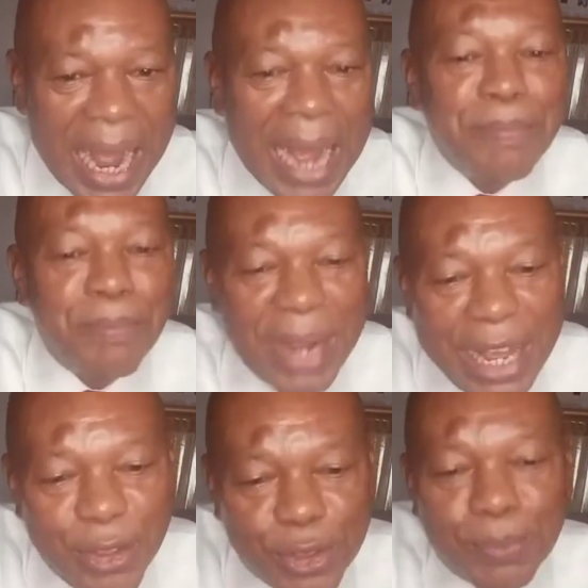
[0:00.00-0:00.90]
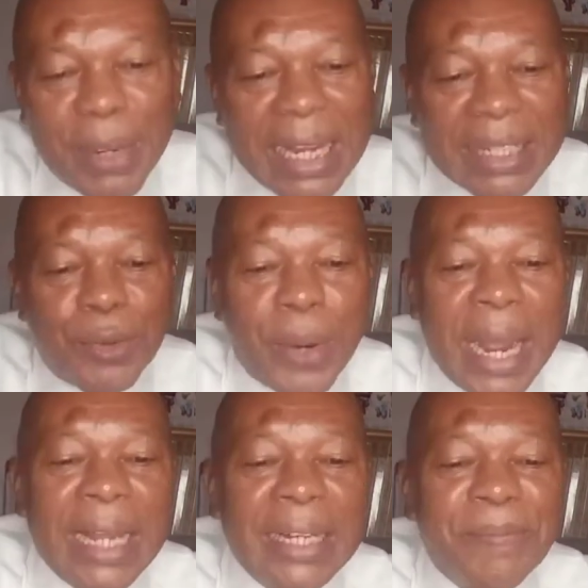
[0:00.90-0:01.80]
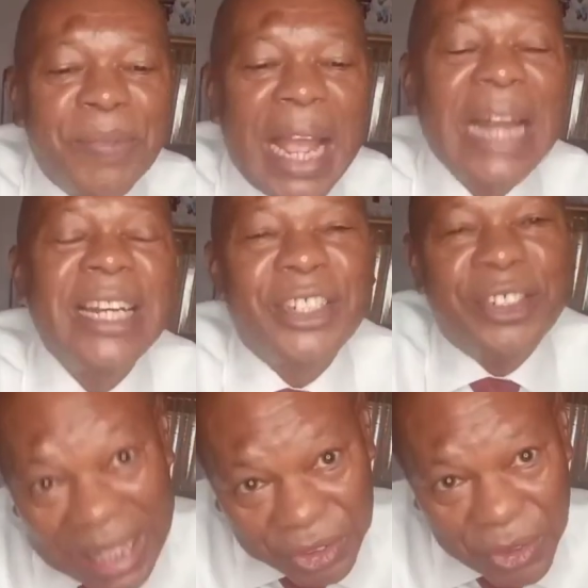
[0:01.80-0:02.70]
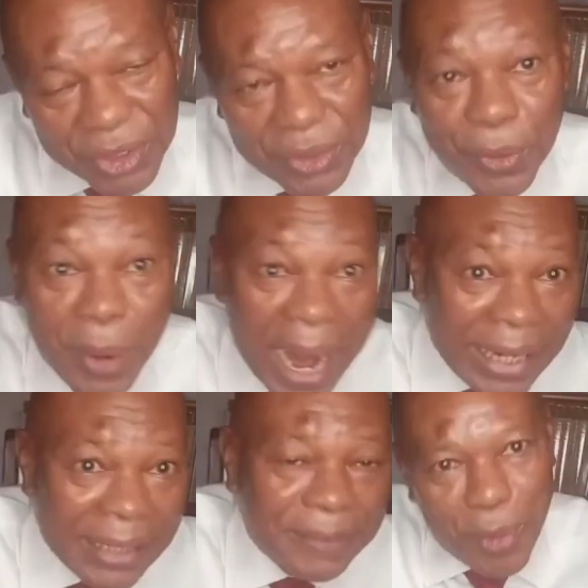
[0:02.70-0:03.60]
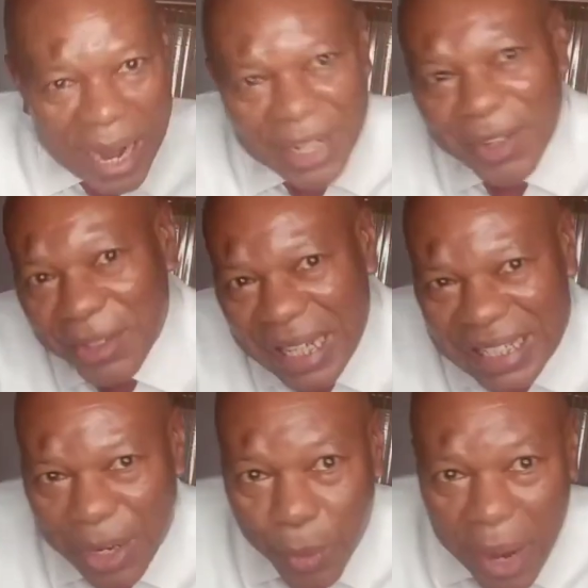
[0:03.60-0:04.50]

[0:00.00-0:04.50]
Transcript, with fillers: and buy those bags while her detractors whine. While others are